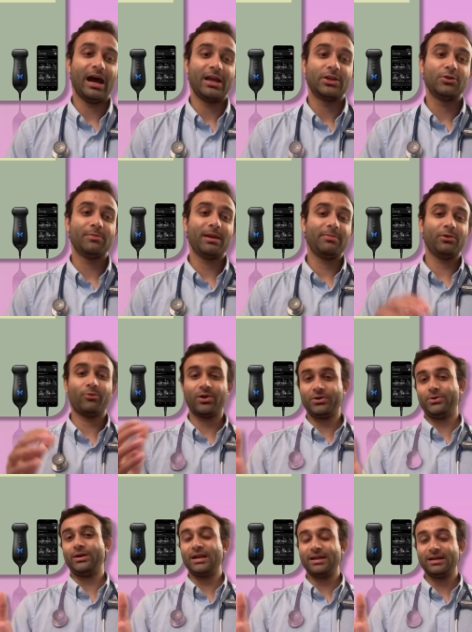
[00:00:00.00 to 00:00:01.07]
You may be
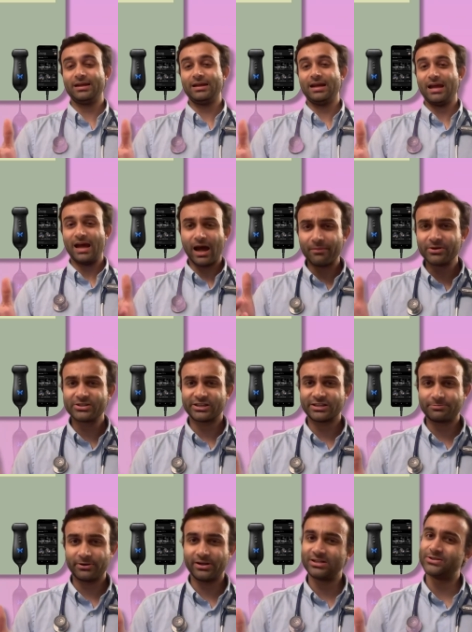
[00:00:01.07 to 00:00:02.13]
wondering, how much
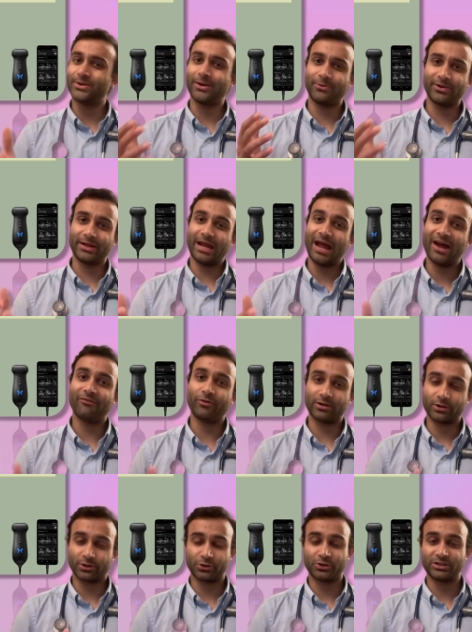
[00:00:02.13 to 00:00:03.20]
experience do I really have with
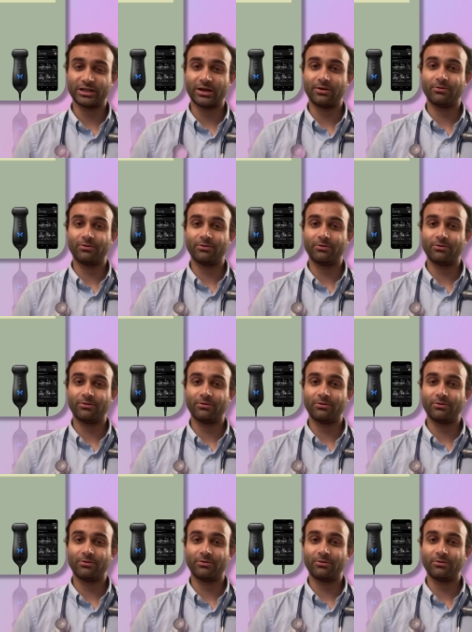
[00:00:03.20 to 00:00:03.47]
ultrasound?